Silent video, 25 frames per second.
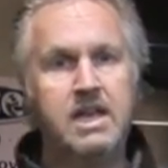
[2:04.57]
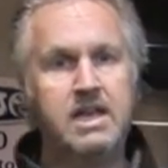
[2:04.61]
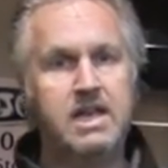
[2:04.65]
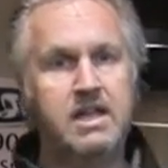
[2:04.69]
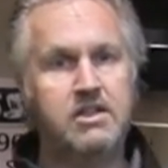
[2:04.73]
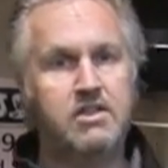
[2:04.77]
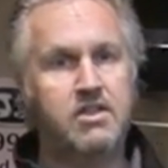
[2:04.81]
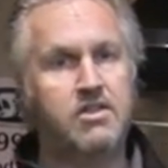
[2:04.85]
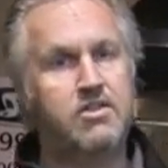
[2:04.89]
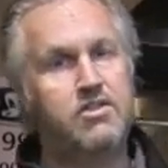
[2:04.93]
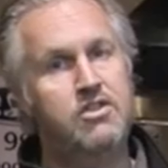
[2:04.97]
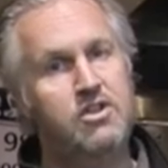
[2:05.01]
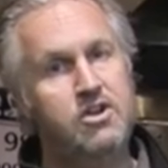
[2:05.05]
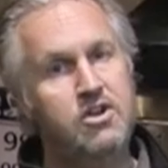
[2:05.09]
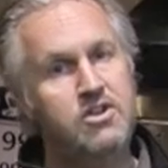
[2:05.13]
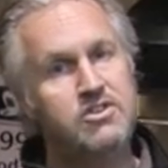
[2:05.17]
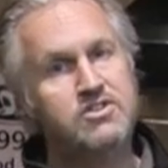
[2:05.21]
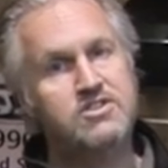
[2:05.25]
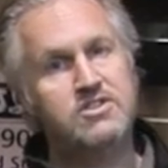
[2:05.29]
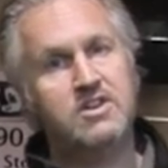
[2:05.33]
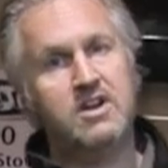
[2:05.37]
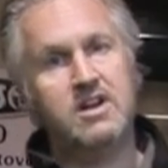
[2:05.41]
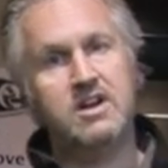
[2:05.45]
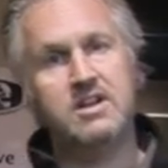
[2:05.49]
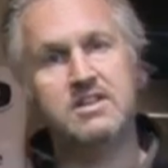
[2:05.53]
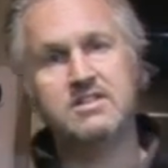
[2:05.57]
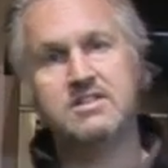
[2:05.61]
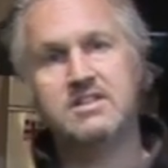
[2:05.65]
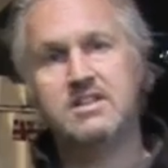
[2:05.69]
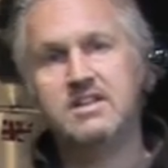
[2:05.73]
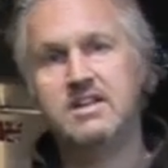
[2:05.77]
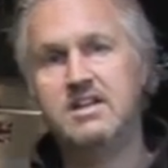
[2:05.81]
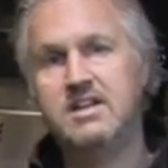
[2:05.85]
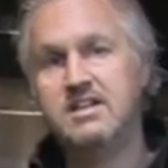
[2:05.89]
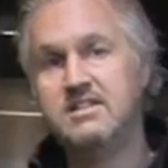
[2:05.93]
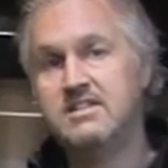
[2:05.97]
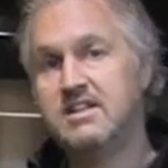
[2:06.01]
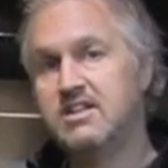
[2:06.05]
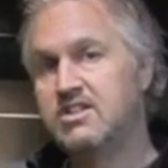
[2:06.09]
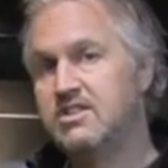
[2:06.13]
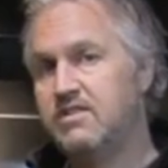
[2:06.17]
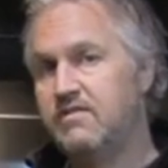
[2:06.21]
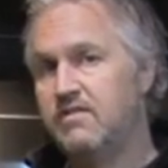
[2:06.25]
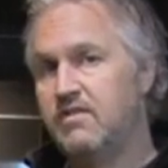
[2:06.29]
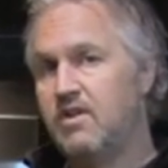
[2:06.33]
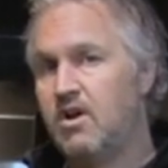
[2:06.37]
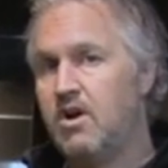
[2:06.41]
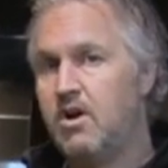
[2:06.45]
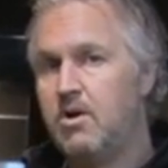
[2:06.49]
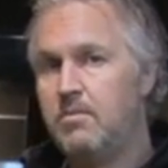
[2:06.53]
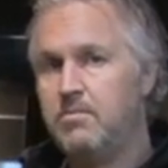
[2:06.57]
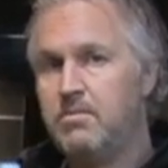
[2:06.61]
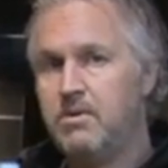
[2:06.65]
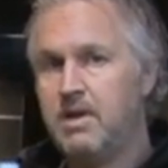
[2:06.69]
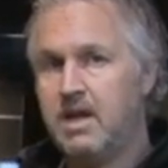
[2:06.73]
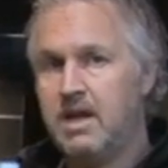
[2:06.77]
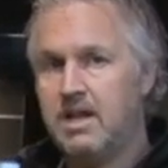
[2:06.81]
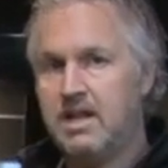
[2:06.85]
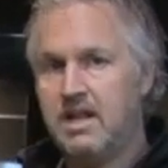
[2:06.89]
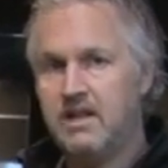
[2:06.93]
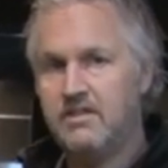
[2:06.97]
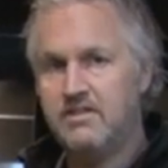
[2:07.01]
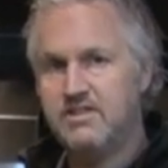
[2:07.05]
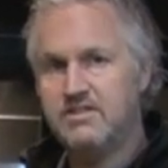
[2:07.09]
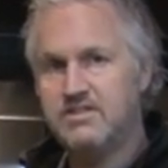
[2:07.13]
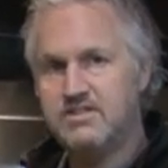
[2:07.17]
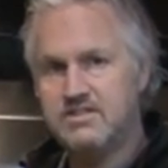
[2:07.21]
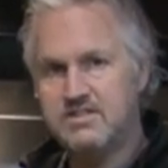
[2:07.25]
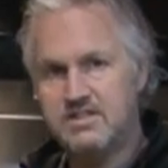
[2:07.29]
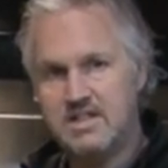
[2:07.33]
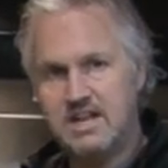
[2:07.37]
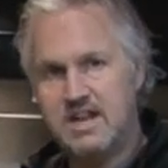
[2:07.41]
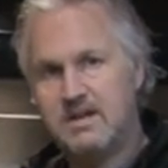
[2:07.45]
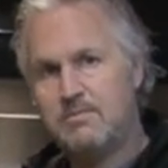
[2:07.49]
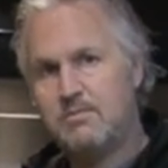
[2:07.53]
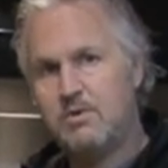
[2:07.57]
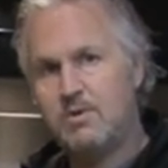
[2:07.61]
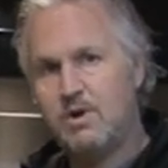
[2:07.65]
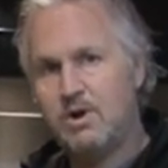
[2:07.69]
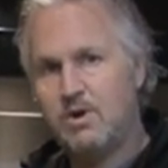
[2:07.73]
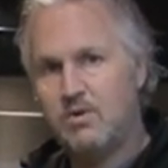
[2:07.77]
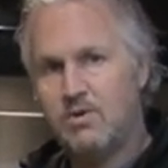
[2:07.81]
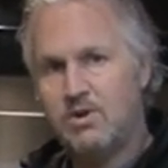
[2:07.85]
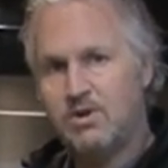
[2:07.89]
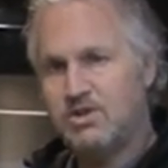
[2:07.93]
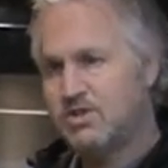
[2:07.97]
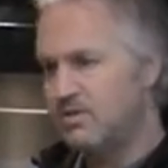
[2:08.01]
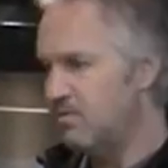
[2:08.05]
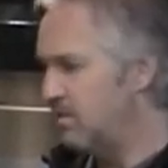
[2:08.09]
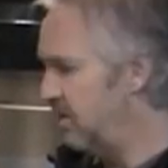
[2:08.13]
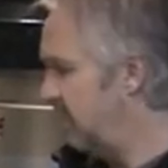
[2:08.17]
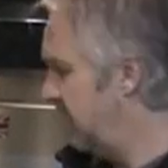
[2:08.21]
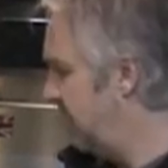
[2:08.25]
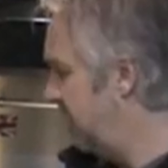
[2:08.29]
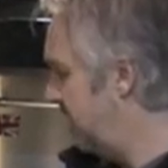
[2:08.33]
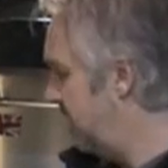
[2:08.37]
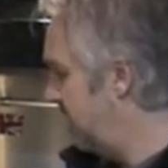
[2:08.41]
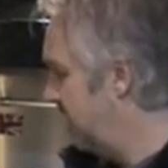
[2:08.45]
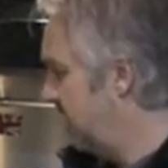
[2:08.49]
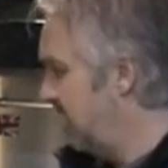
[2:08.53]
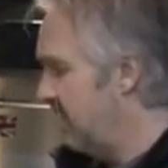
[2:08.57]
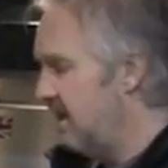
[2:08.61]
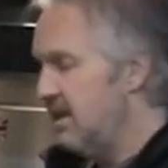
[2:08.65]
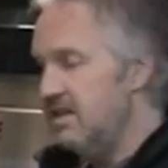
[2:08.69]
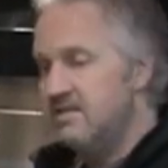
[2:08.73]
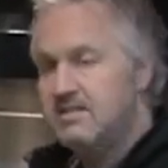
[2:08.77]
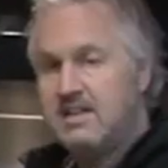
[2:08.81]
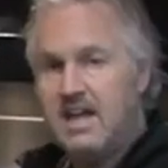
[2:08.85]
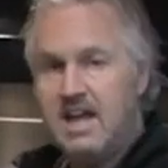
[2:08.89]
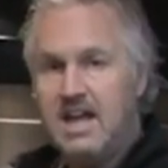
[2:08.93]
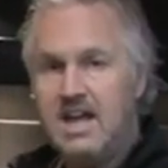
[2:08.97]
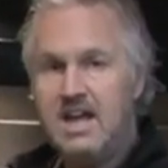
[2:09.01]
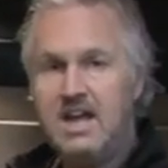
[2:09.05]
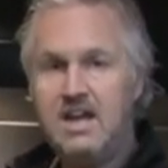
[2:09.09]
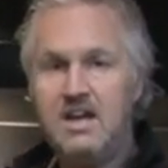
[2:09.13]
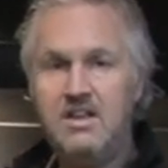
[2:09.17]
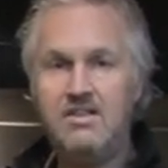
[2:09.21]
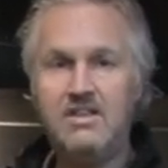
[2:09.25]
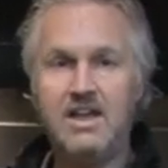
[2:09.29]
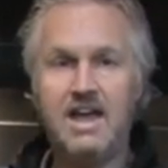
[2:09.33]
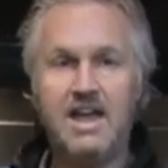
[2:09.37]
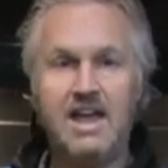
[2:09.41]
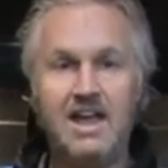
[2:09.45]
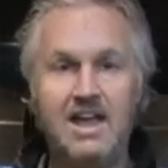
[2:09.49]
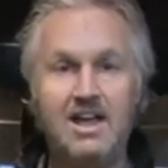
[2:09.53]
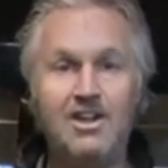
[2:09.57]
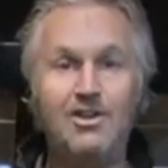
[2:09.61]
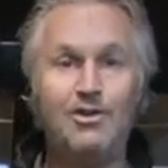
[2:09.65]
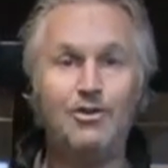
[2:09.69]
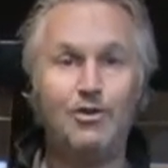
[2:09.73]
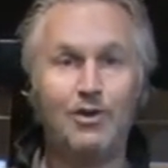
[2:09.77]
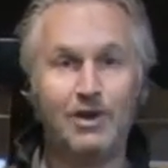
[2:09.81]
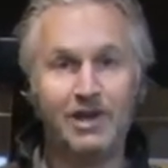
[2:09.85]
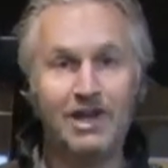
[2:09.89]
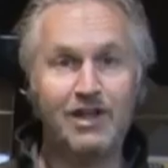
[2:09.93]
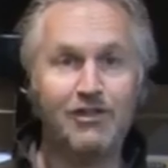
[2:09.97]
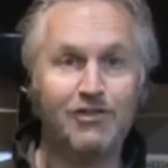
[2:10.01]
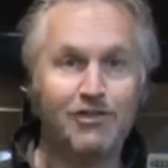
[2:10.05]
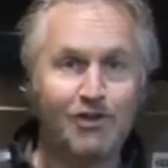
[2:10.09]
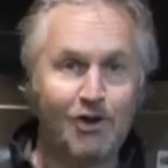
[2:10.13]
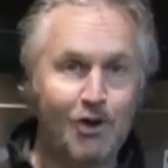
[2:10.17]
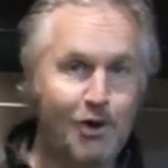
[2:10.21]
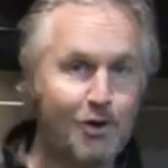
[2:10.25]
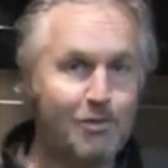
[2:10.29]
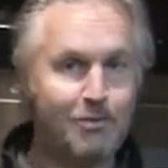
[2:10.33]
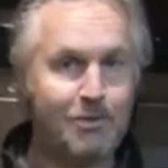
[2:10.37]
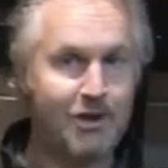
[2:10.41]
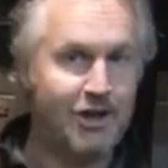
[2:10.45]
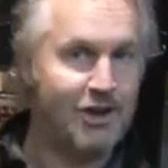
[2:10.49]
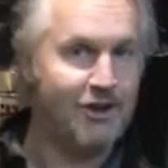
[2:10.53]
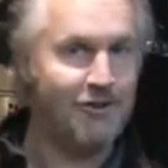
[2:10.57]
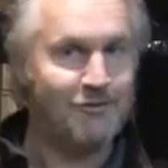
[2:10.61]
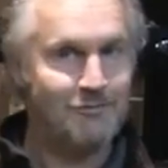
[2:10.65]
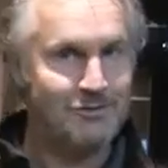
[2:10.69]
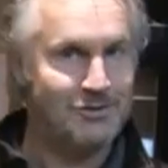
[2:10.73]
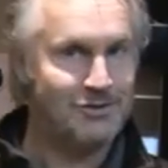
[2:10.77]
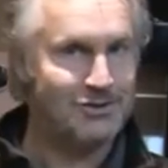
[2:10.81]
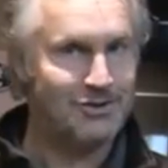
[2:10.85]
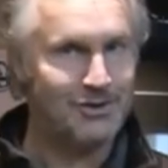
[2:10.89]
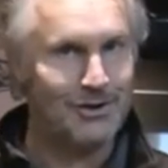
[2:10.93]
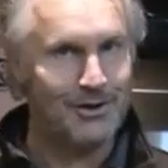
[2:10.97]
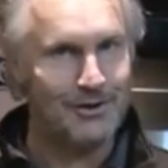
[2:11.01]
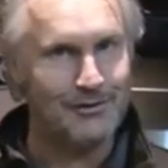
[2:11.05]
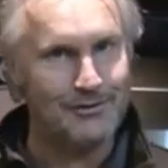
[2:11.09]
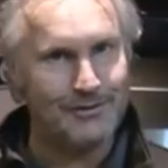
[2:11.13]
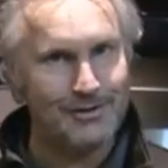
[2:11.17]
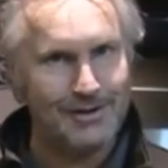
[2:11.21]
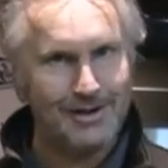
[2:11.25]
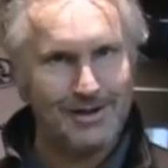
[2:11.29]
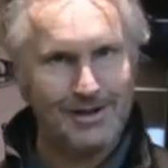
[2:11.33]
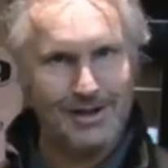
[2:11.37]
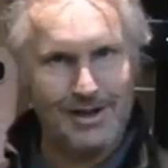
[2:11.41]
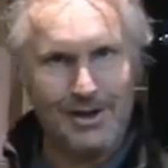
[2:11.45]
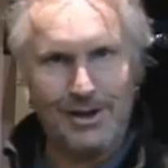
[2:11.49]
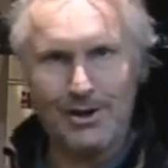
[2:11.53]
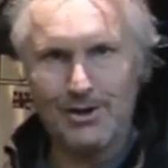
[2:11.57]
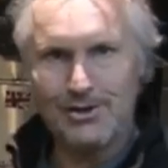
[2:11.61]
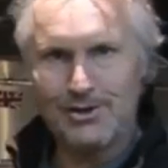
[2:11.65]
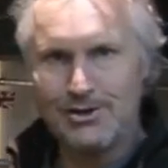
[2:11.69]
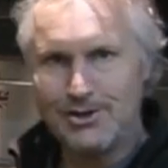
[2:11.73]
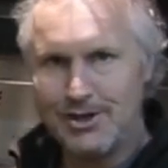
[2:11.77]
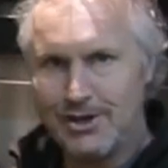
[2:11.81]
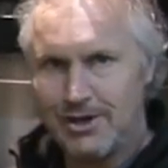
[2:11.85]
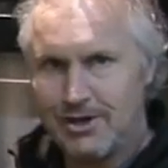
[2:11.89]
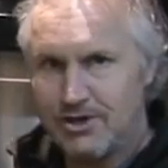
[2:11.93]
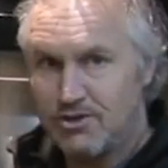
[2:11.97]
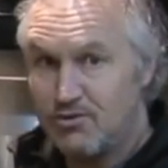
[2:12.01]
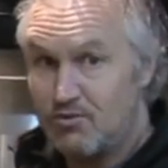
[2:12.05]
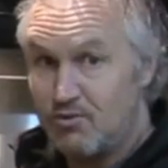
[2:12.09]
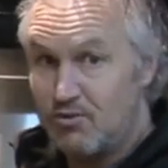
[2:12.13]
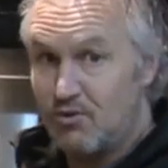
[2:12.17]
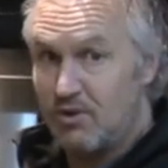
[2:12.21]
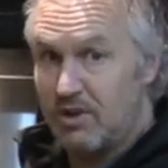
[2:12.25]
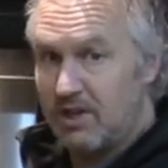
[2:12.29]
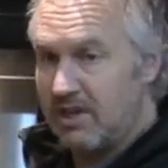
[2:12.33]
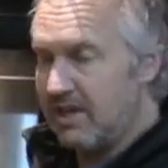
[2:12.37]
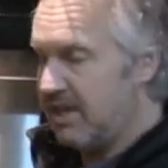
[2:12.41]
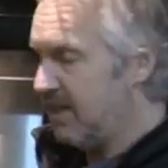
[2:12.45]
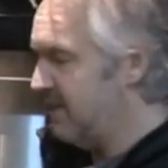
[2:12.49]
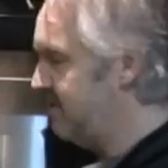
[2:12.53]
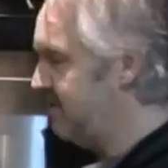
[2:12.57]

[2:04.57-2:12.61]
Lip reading: Now the third size is actually for the hot plate, and this is the number one question we get, is how the hell do I get the hot plate off the stove? And I'll show you, it's really